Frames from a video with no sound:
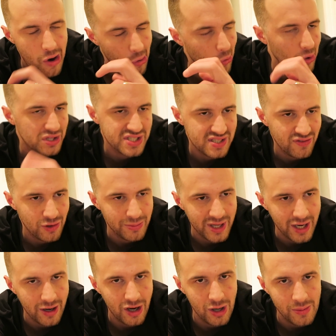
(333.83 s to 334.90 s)
or I'll just film
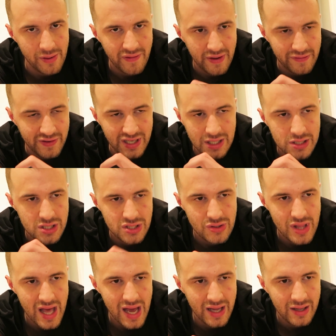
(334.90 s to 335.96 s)
it at home if I forget to
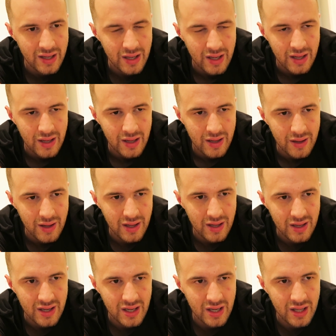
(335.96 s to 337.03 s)
do that.
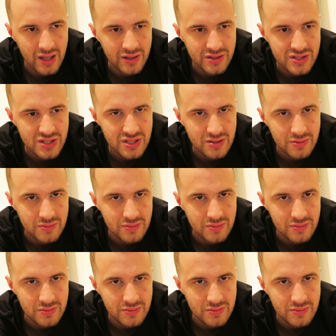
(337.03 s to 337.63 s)
And